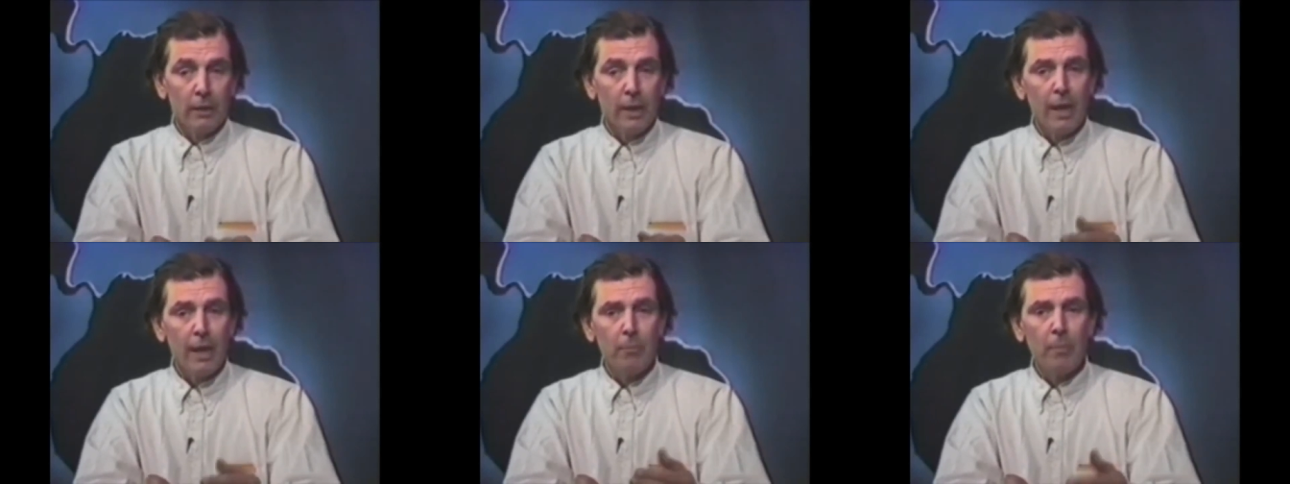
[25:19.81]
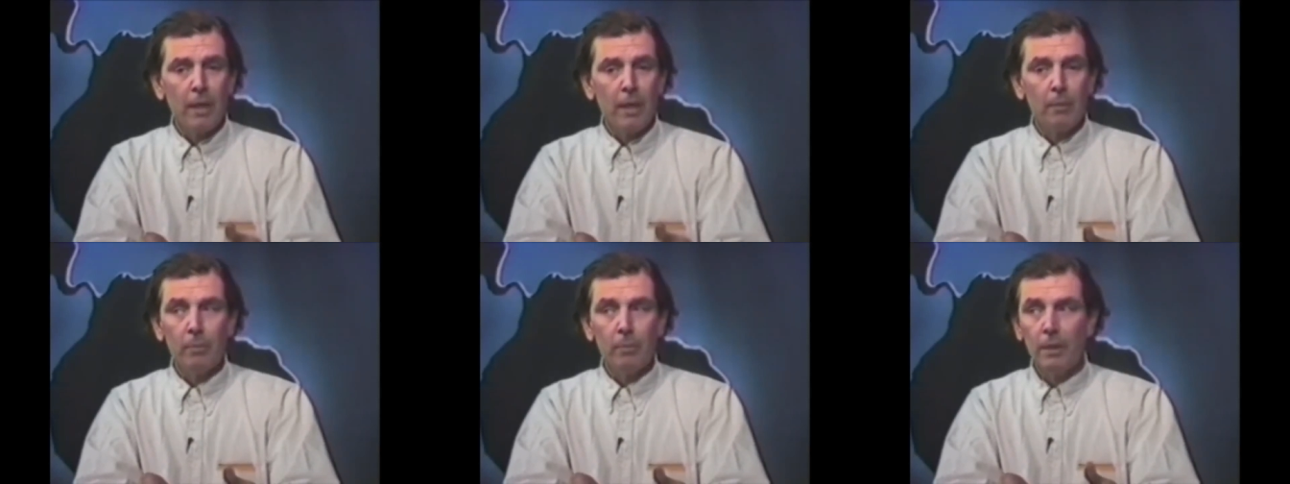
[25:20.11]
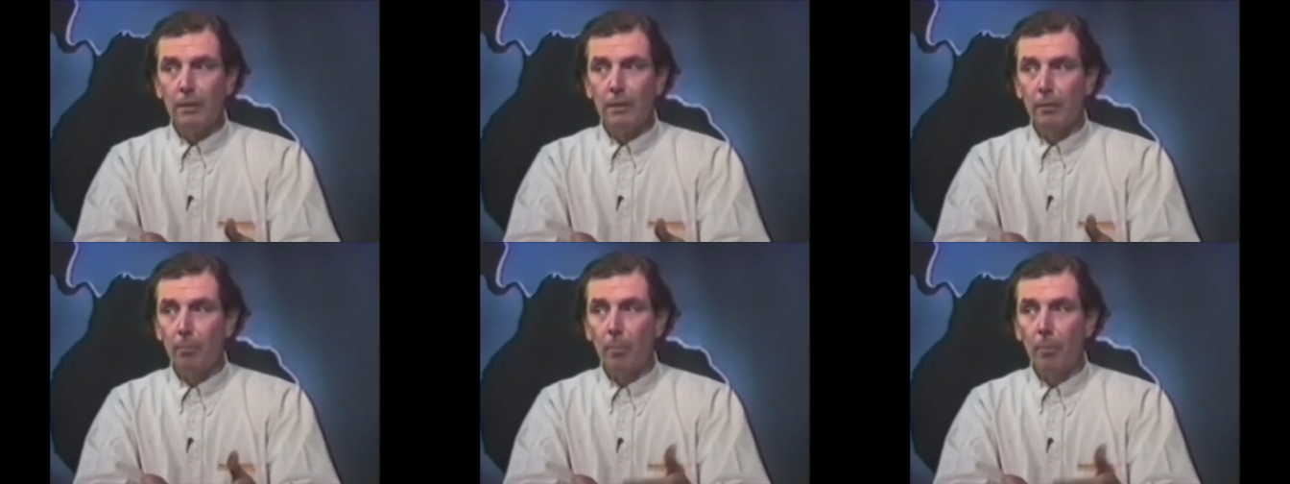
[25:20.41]
That may
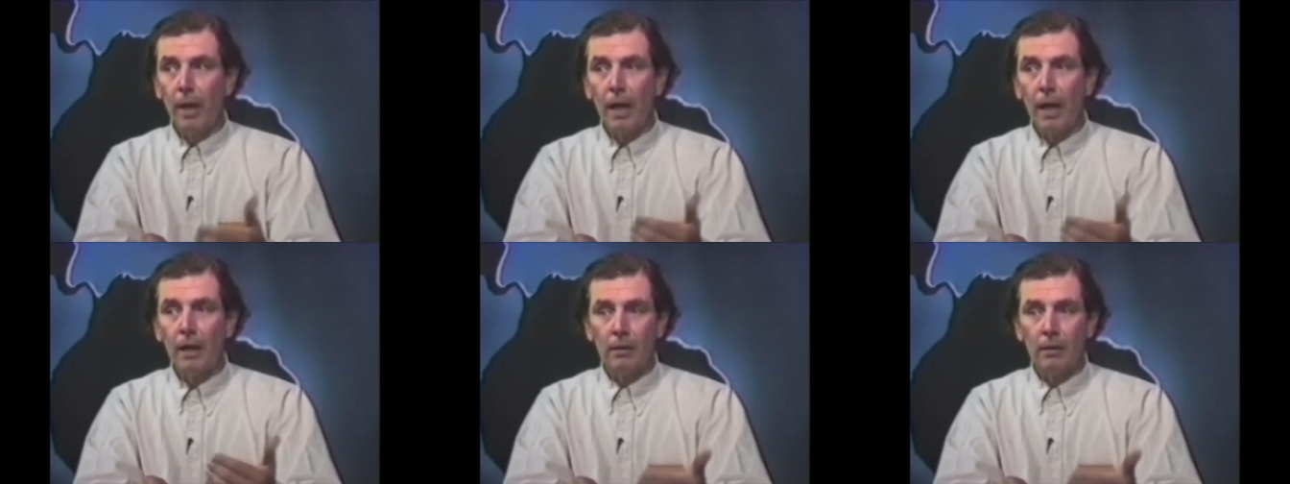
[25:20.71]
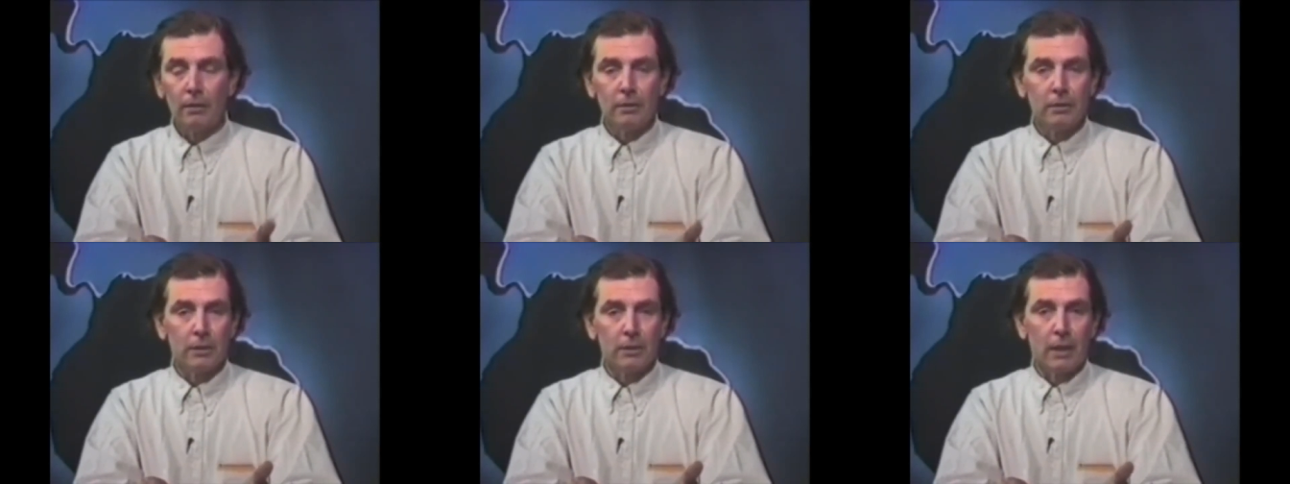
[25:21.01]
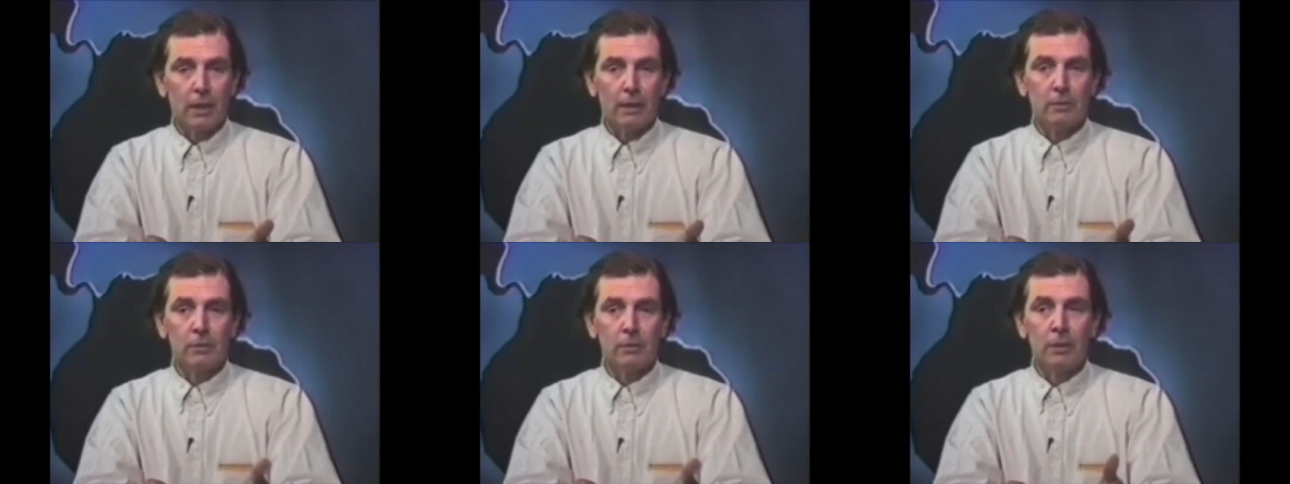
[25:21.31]
be the modern
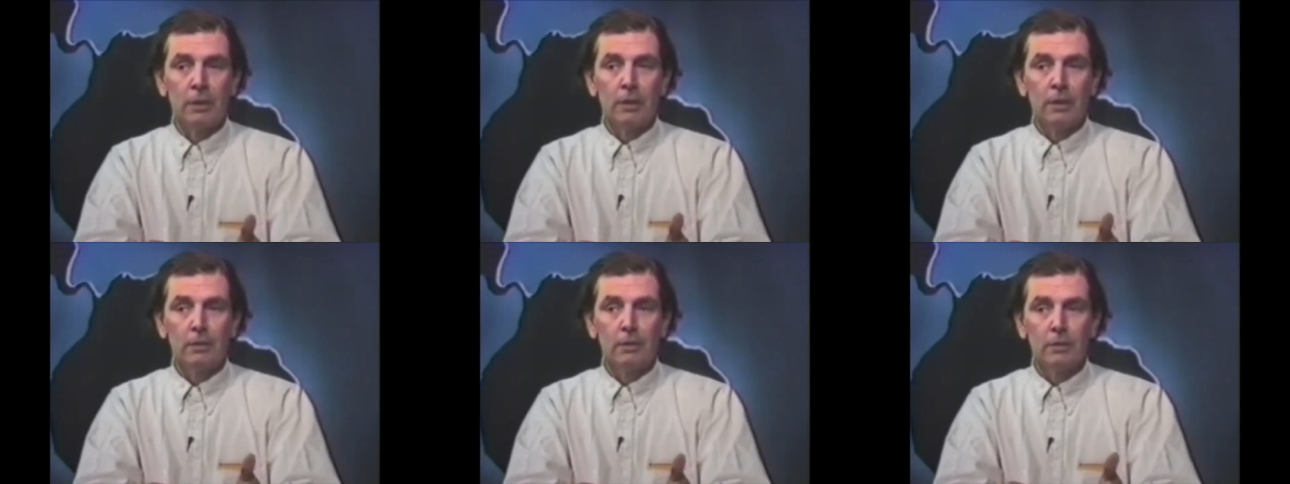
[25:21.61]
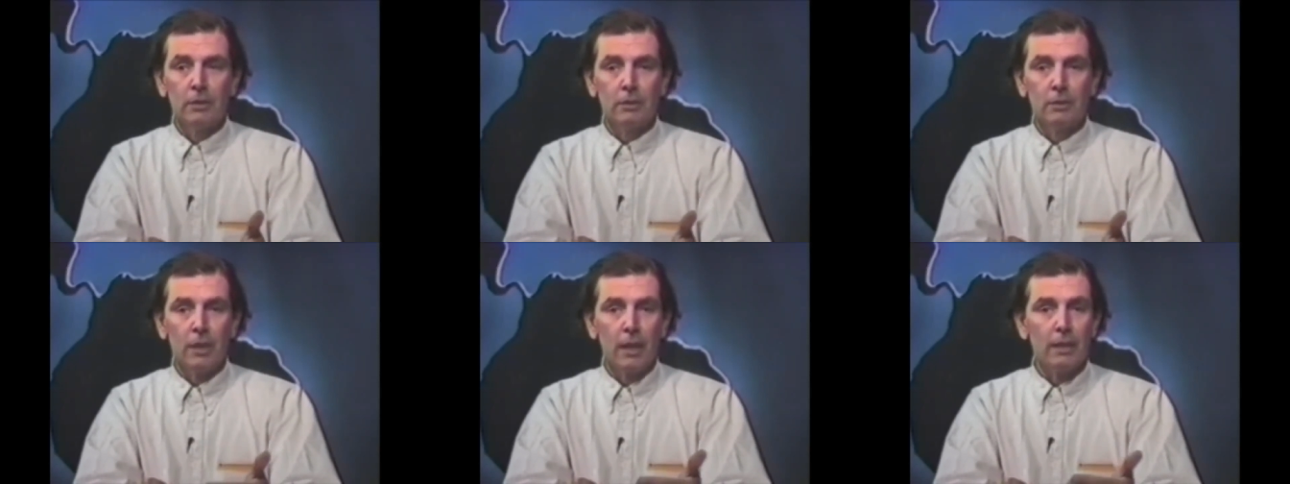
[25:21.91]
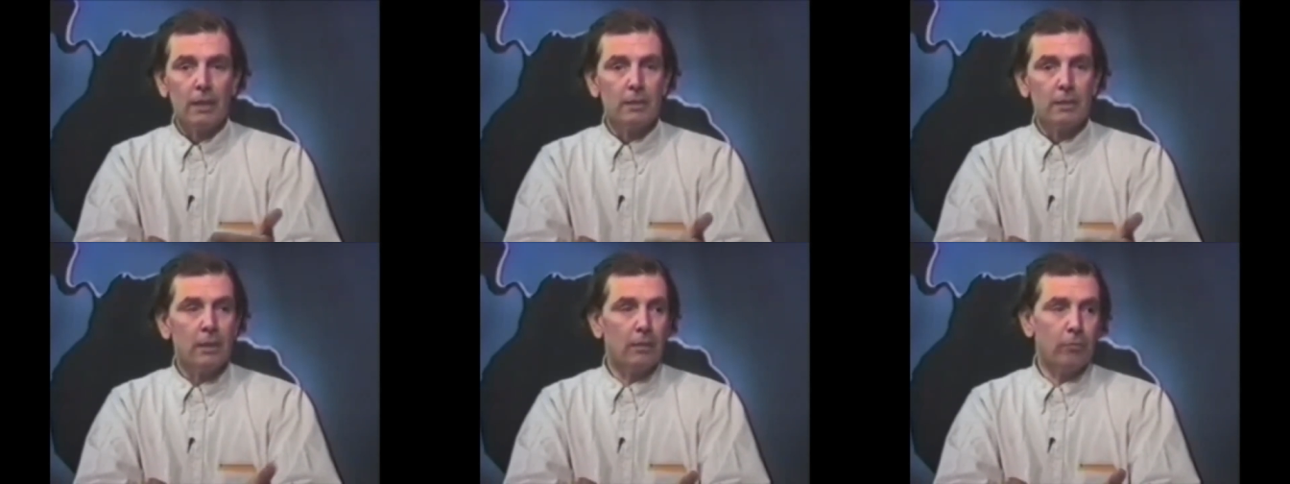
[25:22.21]
sense since
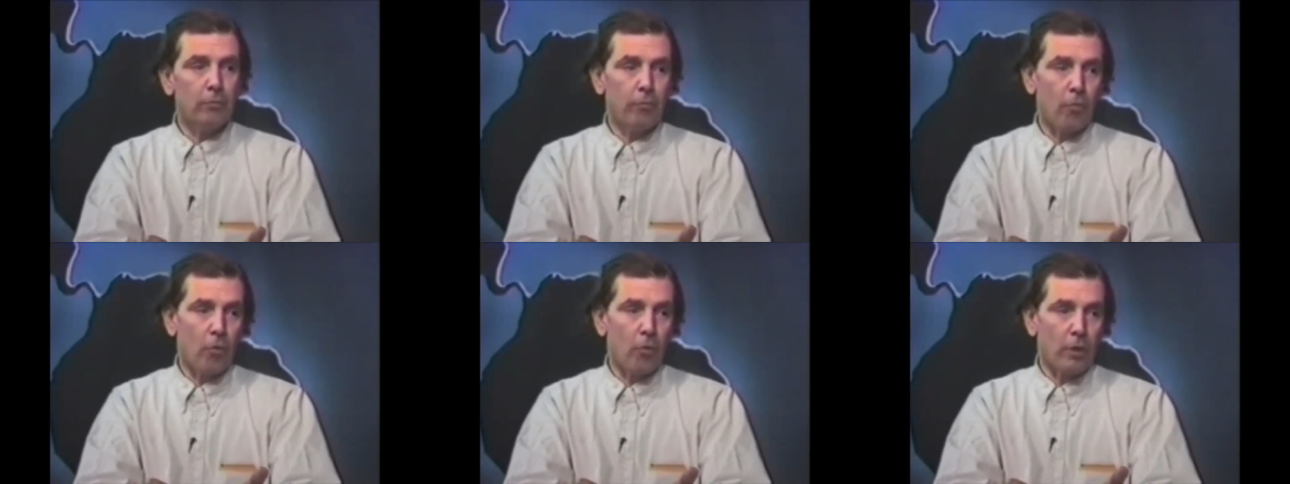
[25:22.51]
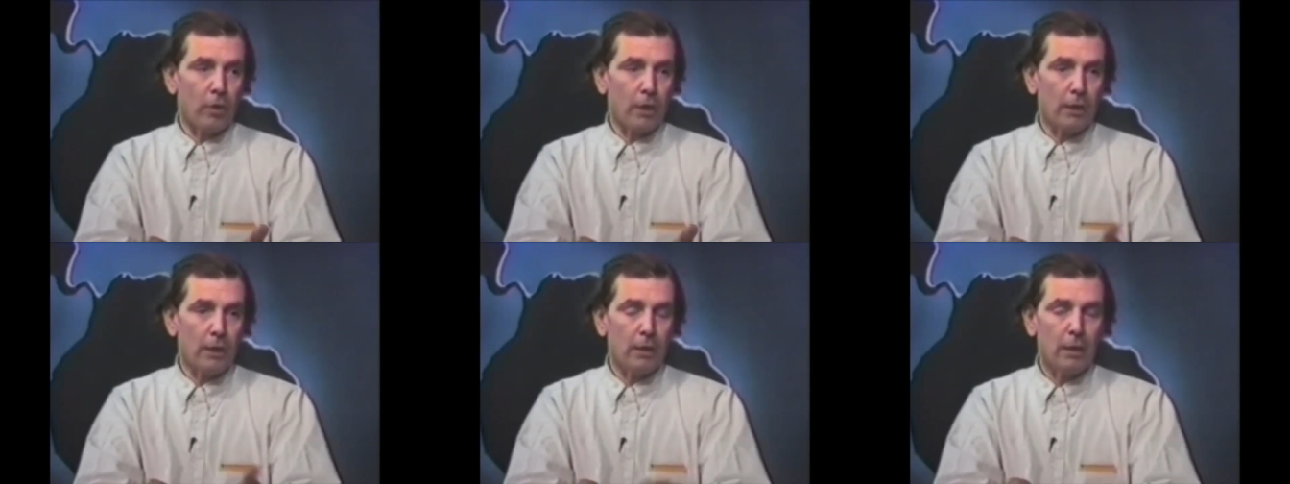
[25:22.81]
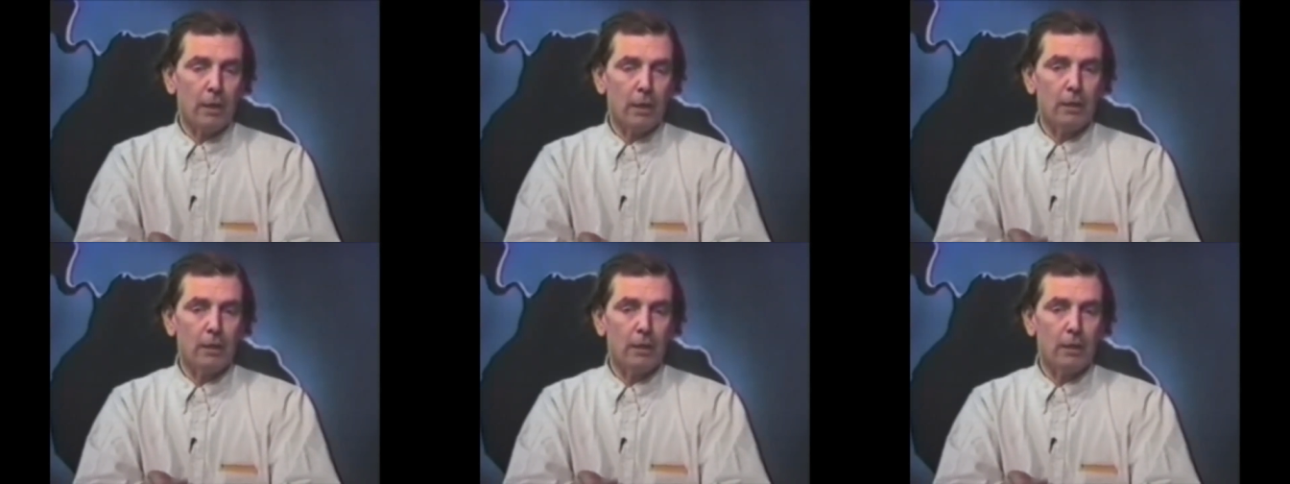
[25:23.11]
1840.